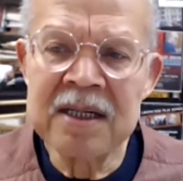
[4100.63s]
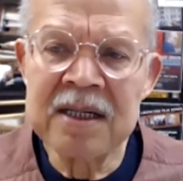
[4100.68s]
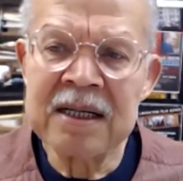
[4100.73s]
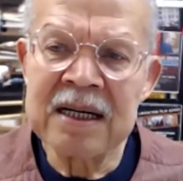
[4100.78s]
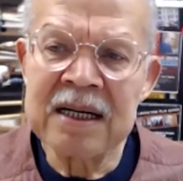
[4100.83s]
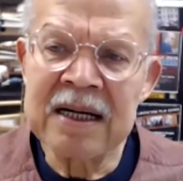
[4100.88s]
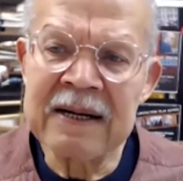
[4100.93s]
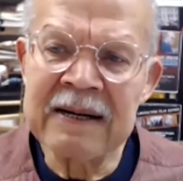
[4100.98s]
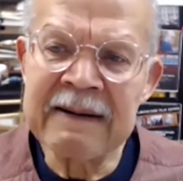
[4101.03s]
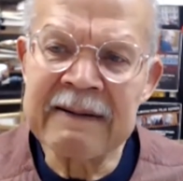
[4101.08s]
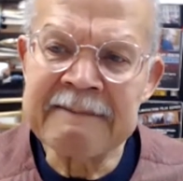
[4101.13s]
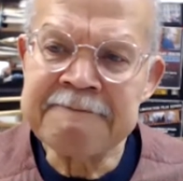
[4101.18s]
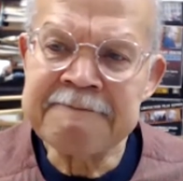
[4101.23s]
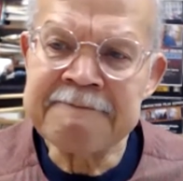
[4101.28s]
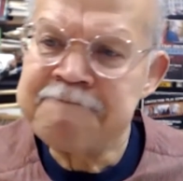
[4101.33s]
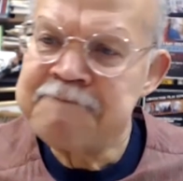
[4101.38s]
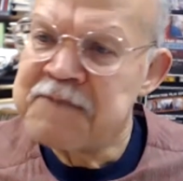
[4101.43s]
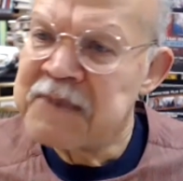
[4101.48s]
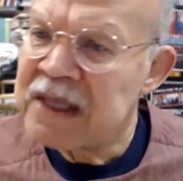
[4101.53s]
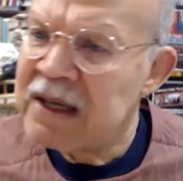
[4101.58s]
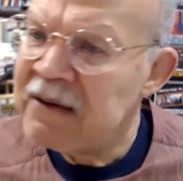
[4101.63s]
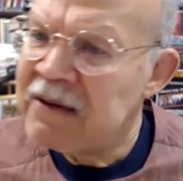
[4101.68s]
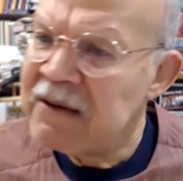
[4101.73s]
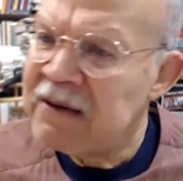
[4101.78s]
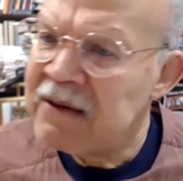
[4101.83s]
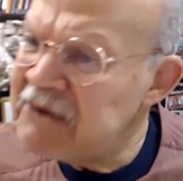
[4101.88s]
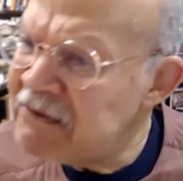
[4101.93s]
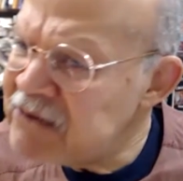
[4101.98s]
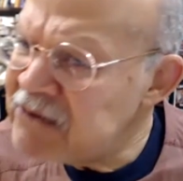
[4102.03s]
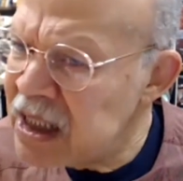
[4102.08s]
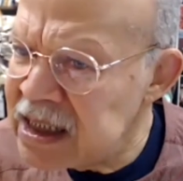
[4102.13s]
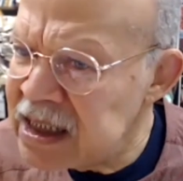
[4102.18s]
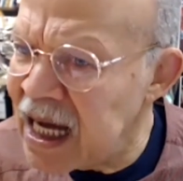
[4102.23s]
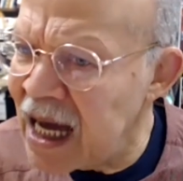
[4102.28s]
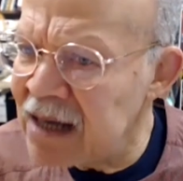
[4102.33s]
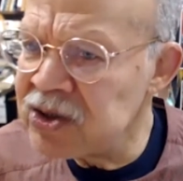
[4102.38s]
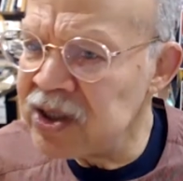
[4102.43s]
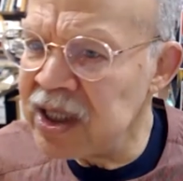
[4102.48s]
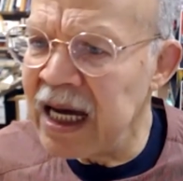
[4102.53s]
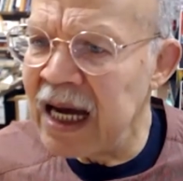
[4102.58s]

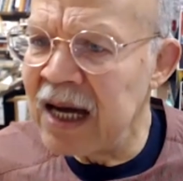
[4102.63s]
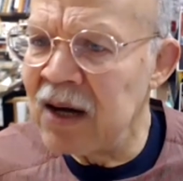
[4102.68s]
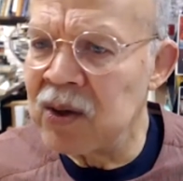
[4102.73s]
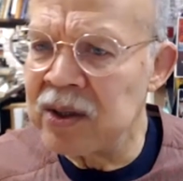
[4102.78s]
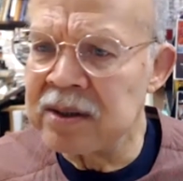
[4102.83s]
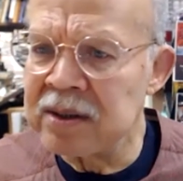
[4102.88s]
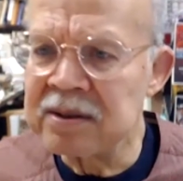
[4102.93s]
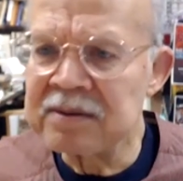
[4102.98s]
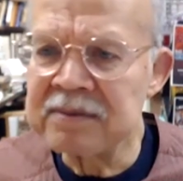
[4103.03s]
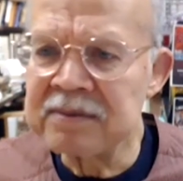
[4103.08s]
$15 an hour.